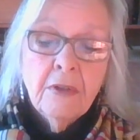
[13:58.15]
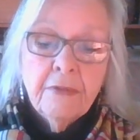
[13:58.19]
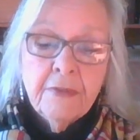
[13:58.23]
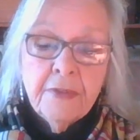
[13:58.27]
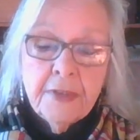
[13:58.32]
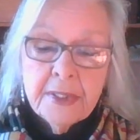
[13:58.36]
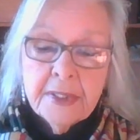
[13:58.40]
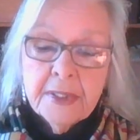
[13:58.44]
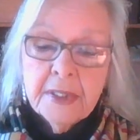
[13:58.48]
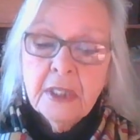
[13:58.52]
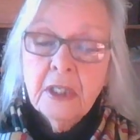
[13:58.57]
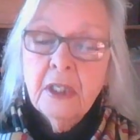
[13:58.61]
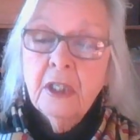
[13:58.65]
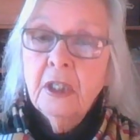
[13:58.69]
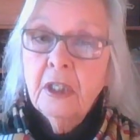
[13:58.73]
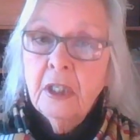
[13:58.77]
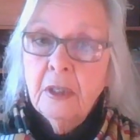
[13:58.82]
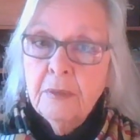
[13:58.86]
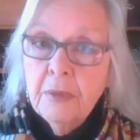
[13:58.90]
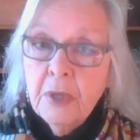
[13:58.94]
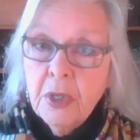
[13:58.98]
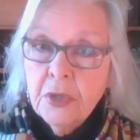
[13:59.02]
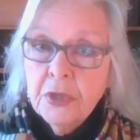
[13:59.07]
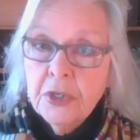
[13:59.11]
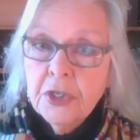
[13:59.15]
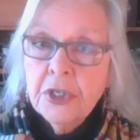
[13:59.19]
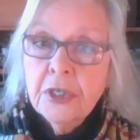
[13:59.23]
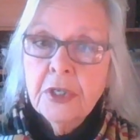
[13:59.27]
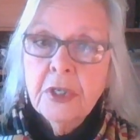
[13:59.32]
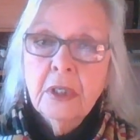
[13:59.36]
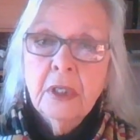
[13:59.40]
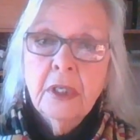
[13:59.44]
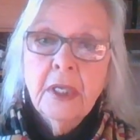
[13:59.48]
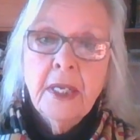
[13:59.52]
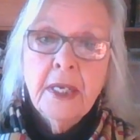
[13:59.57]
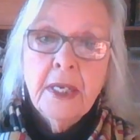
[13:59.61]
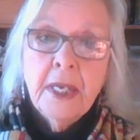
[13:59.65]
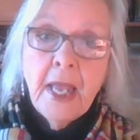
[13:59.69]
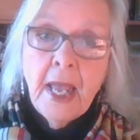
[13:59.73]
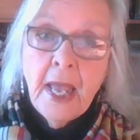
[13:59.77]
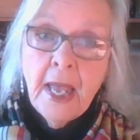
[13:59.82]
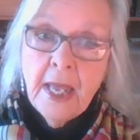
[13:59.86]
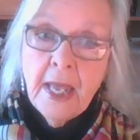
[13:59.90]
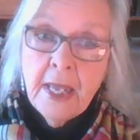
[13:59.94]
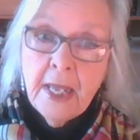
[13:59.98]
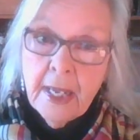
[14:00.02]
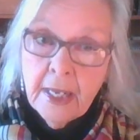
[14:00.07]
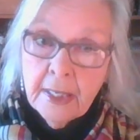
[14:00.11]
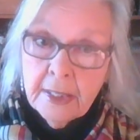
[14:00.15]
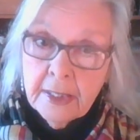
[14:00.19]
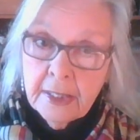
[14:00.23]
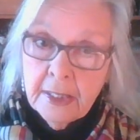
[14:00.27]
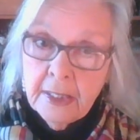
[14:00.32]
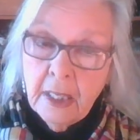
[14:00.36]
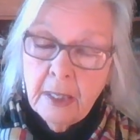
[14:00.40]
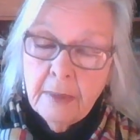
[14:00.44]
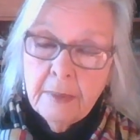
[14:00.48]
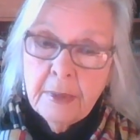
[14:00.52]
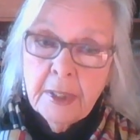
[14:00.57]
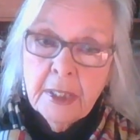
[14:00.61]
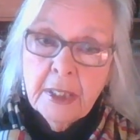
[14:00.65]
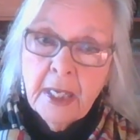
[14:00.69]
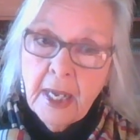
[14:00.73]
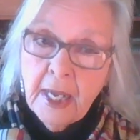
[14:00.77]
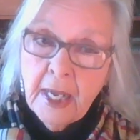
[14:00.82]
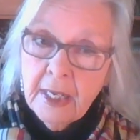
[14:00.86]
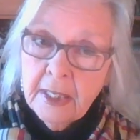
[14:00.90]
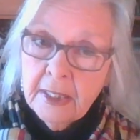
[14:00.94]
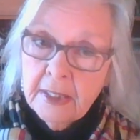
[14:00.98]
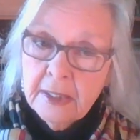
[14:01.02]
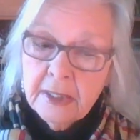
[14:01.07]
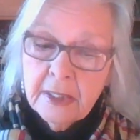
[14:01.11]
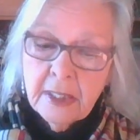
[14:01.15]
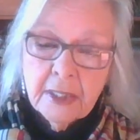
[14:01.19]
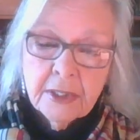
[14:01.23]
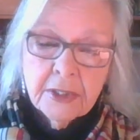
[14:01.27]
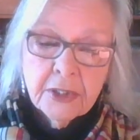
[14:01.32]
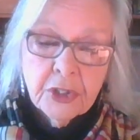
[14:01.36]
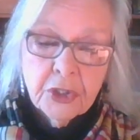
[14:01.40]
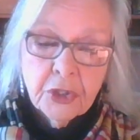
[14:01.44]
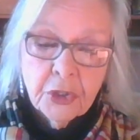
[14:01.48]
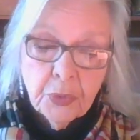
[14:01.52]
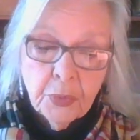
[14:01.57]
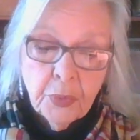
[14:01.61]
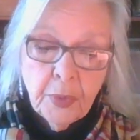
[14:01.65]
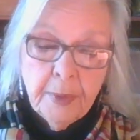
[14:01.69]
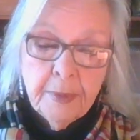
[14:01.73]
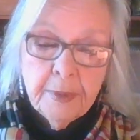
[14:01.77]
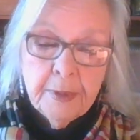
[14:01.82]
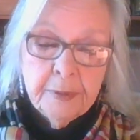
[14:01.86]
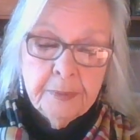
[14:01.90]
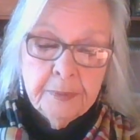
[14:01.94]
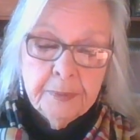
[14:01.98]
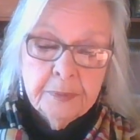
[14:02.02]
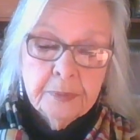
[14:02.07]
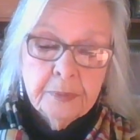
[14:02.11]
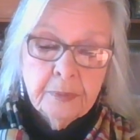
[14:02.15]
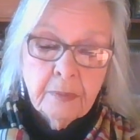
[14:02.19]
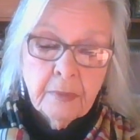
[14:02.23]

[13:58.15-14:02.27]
physical, emotional, and economic access to women.